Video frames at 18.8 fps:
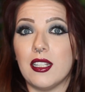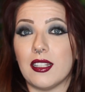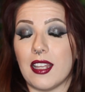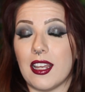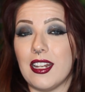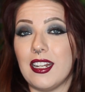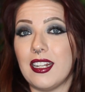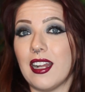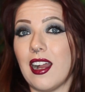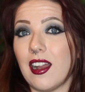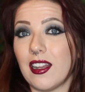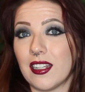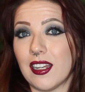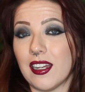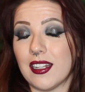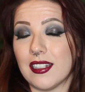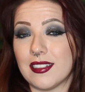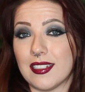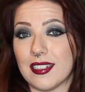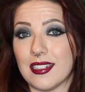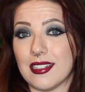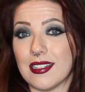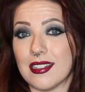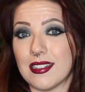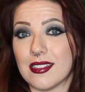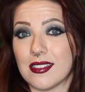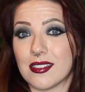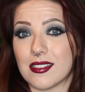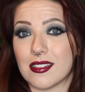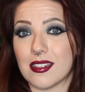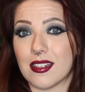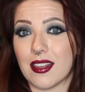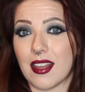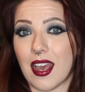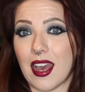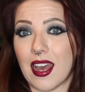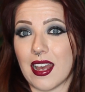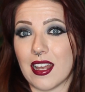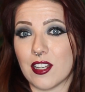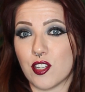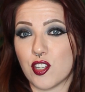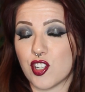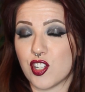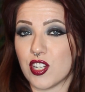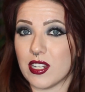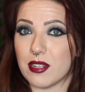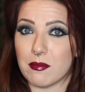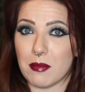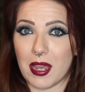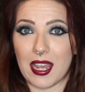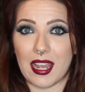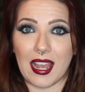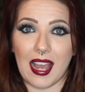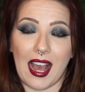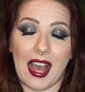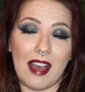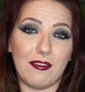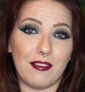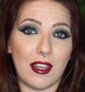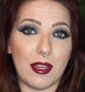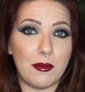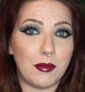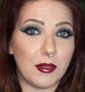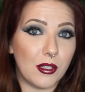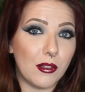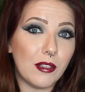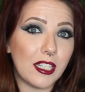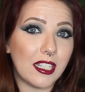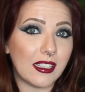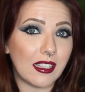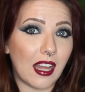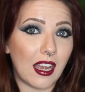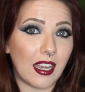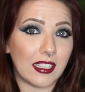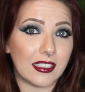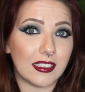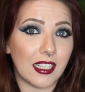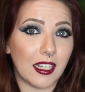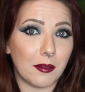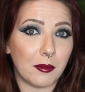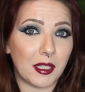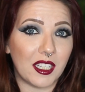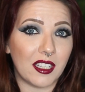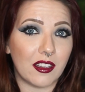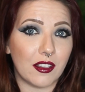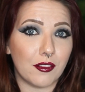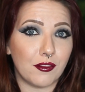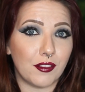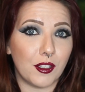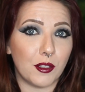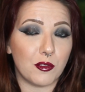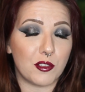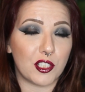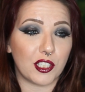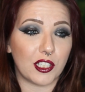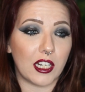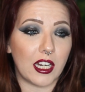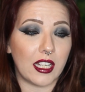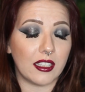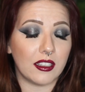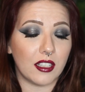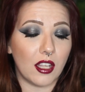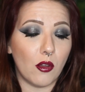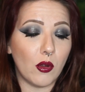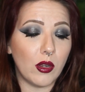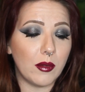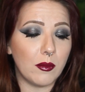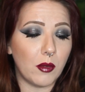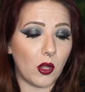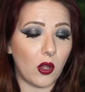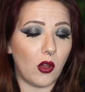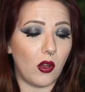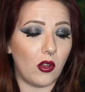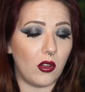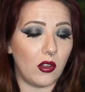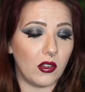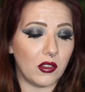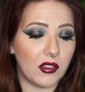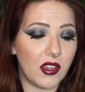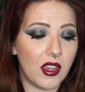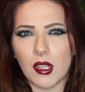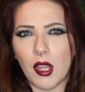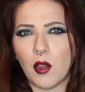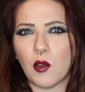Lady Gaga teased that she may have a beauty line coming in the future, and lo and behold,